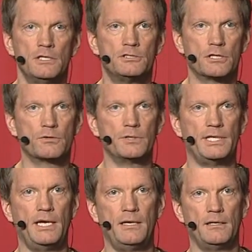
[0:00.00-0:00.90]
to
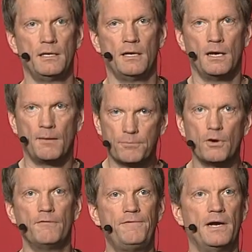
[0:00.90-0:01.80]
create a
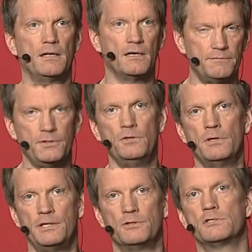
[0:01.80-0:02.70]
profile of you
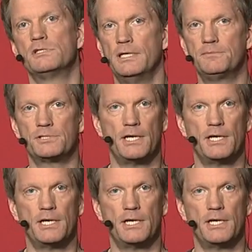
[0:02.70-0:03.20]
and your SNPs